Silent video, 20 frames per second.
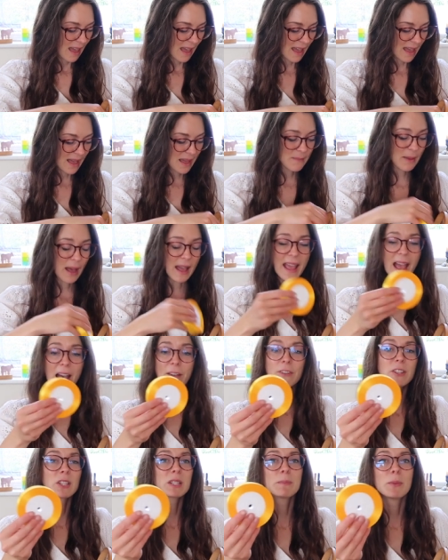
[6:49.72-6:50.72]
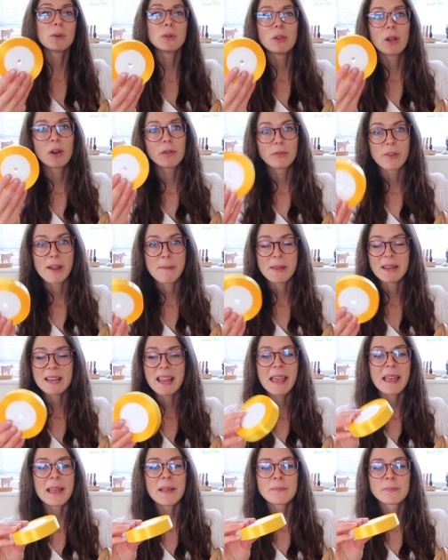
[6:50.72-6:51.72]
Um, I have a spool of ribbon
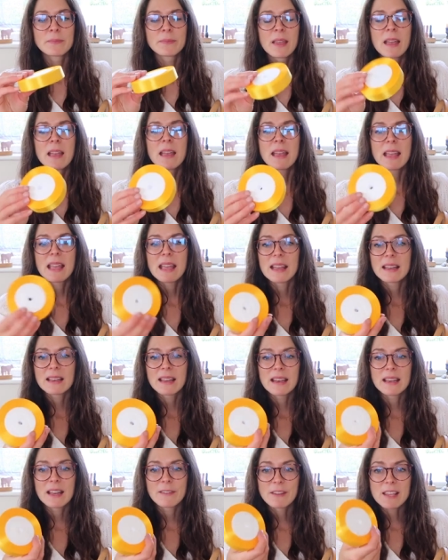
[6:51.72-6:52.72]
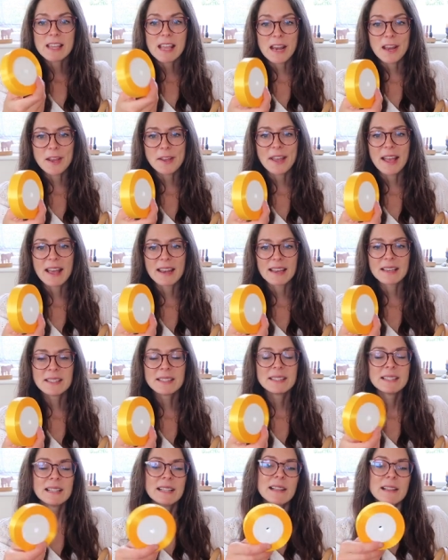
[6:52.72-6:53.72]
here in a lovely yellow
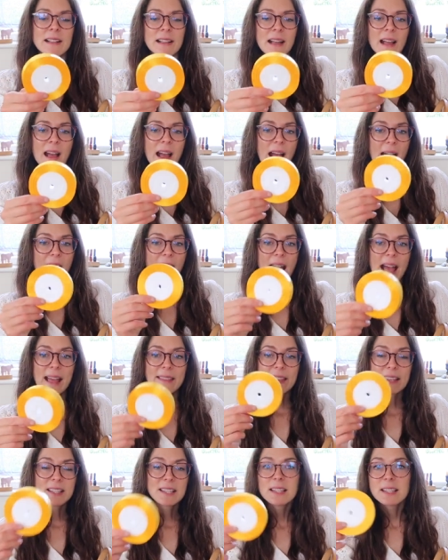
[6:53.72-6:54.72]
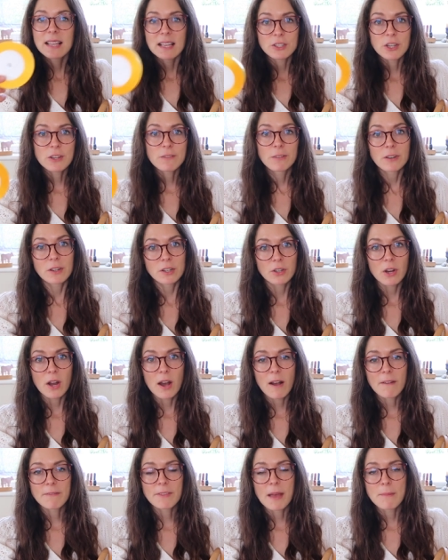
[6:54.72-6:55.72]
colour. And this is actually for a
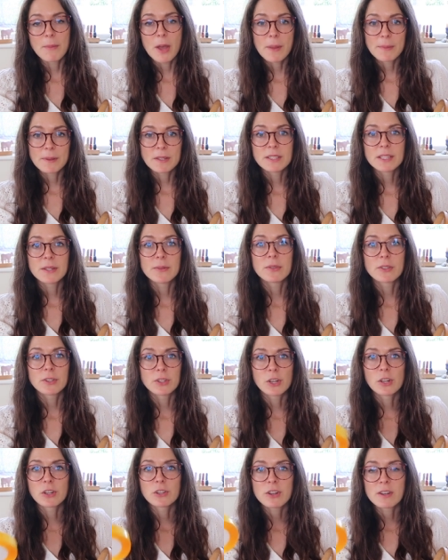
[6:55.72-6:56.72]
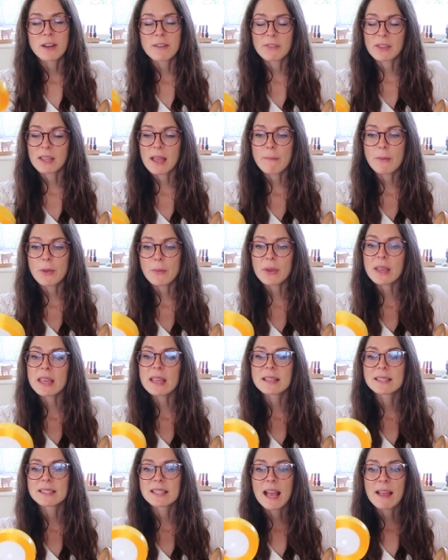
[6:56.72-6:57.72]
craft that I'm hoping to do with the children over the coming
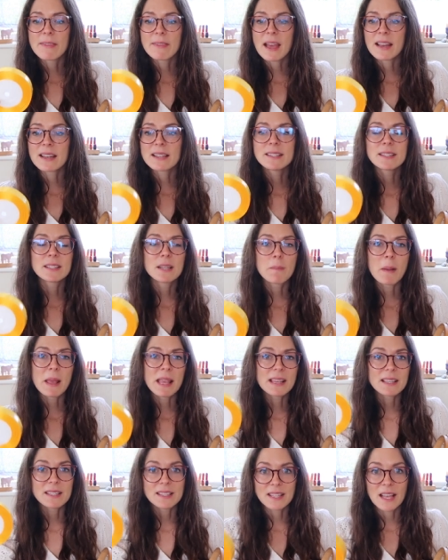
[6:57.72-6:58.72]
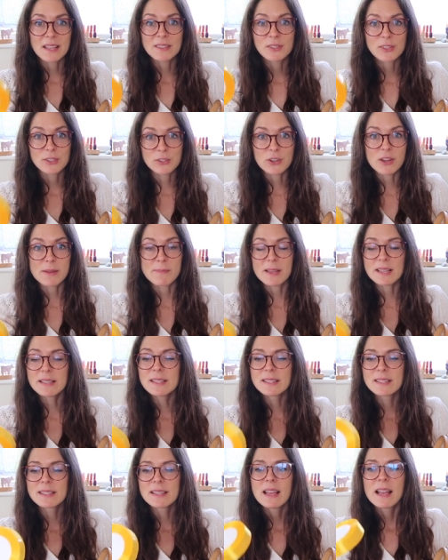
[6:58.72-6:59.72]
weeks, and that is to make sun
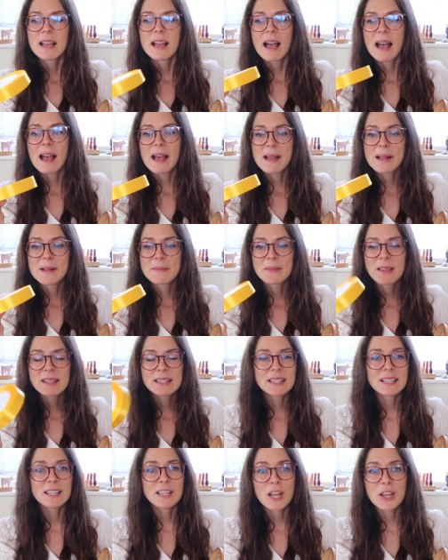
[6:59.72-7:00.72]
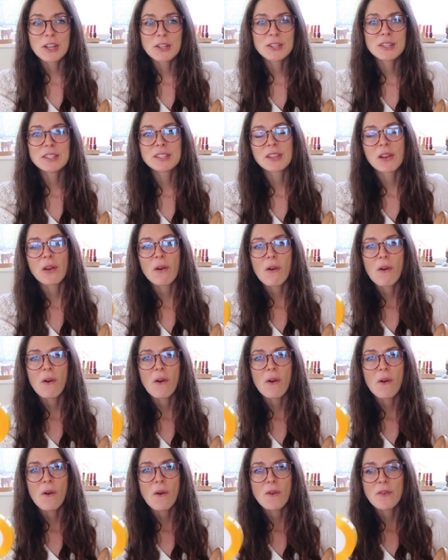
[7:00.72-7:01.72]
streamers. And there's loads
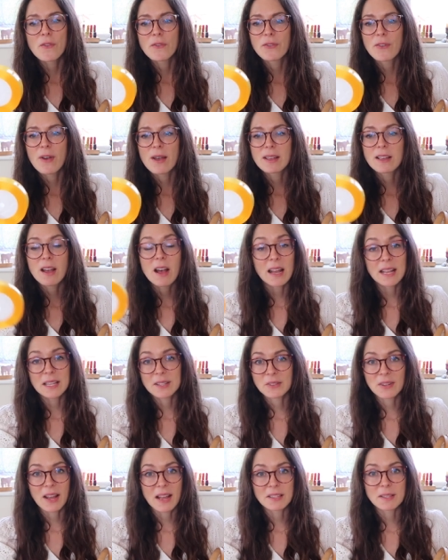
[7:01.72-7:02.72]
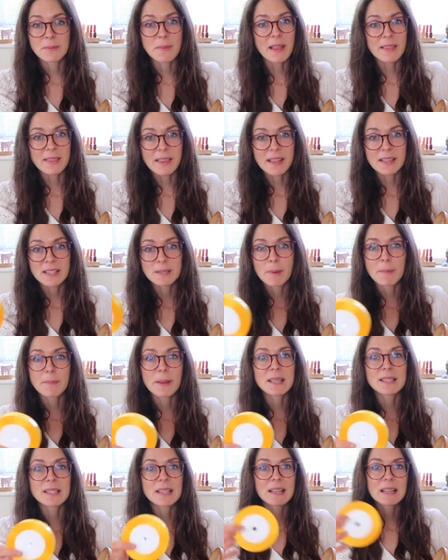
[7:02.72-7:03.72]
of guides on how to make these, but
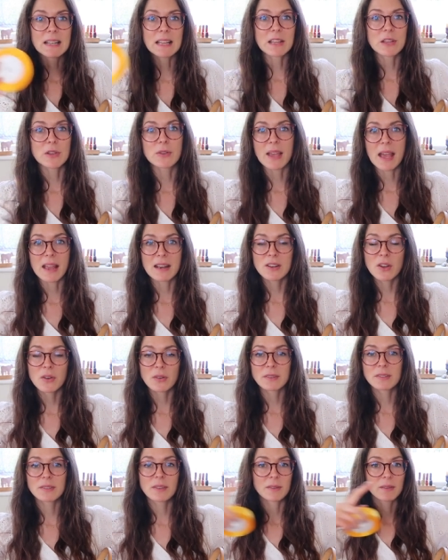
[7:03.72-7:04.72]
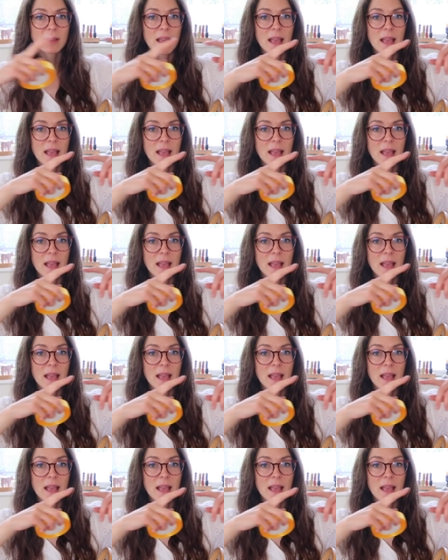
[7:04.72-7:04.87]
basically you get long